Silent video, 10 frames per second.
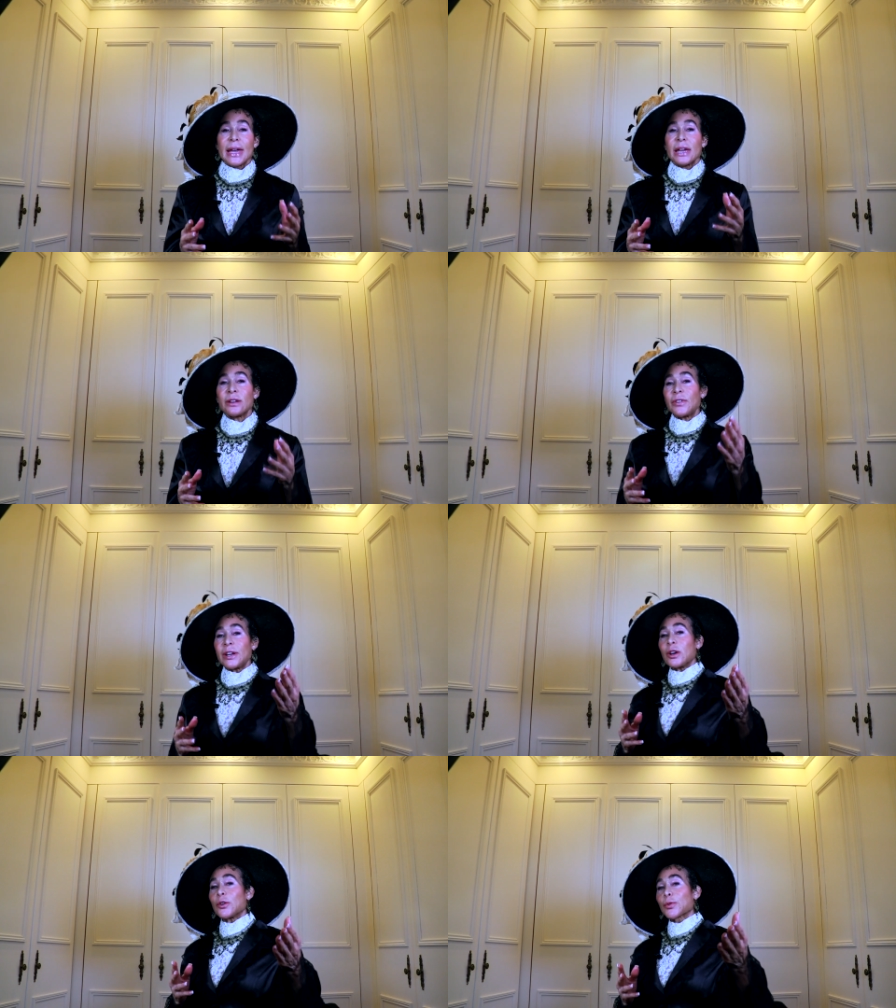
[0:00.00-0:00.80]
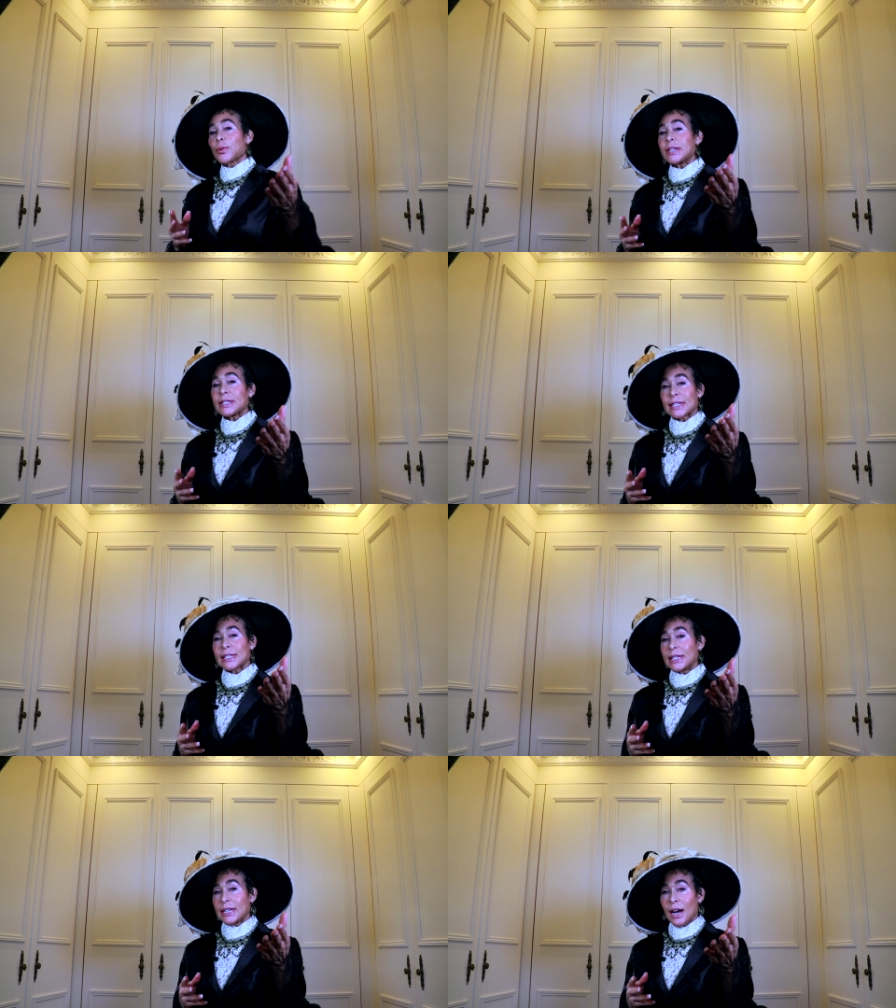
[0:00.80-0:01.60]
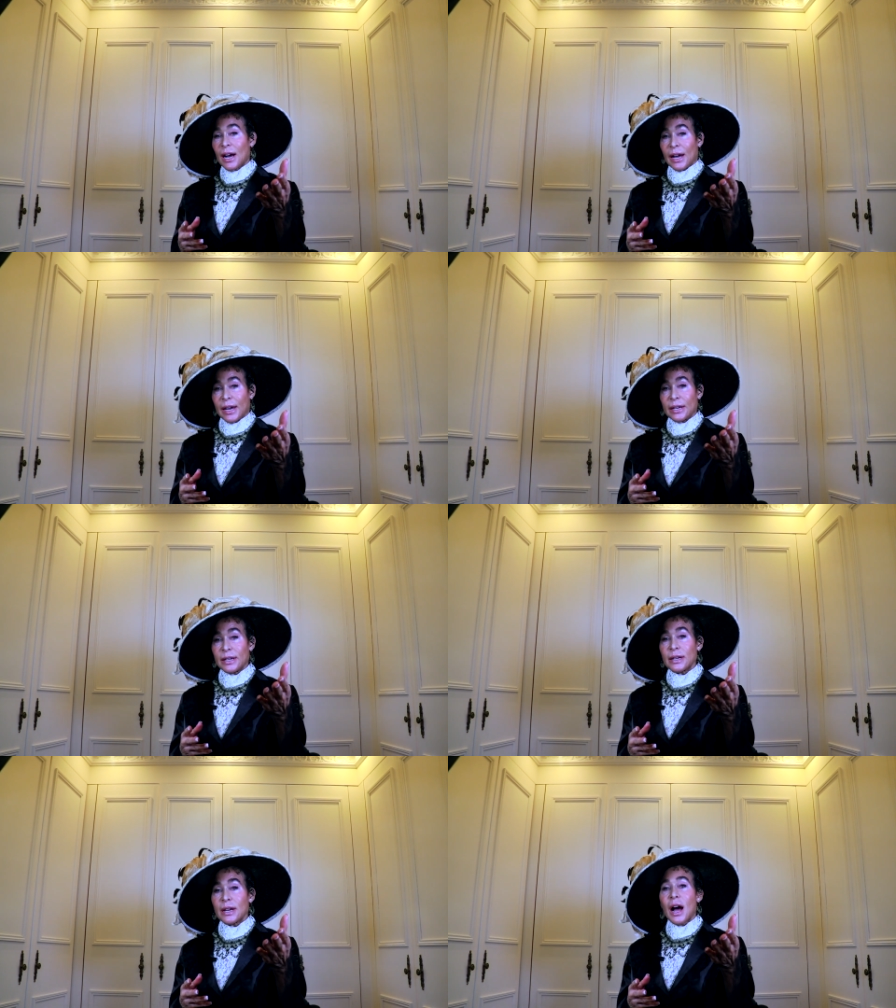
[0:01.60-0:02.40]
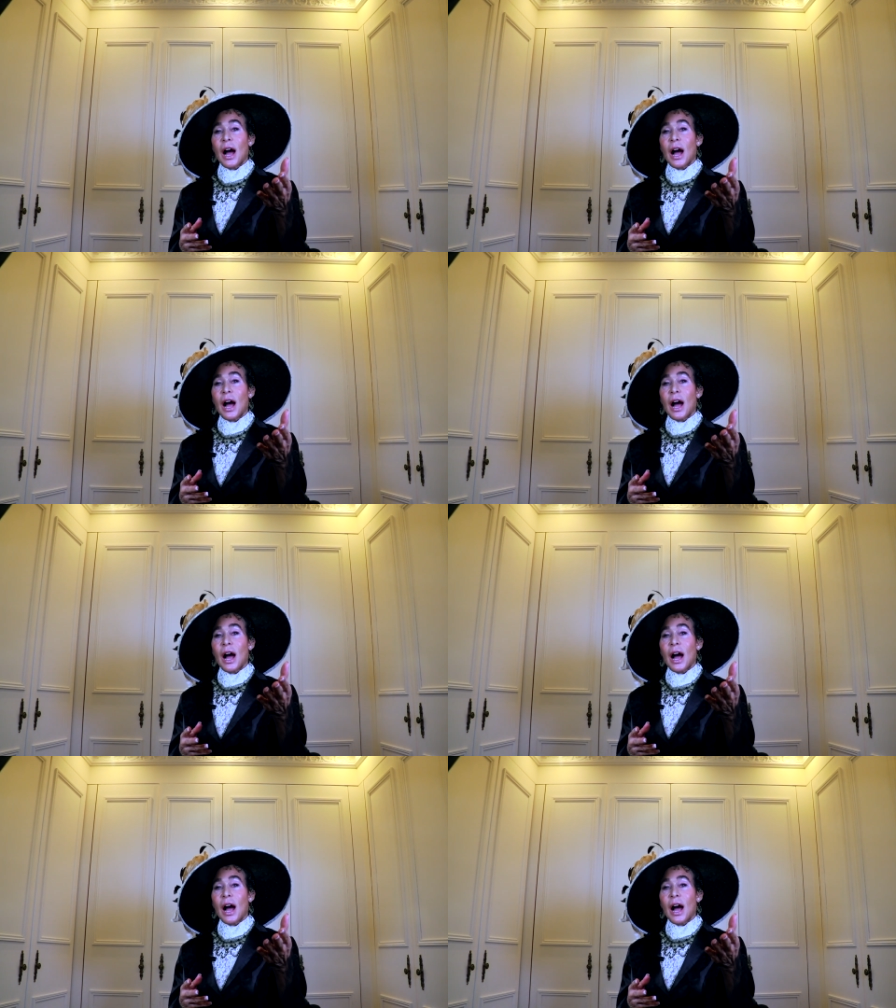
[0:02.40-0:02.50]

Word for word: In video 369,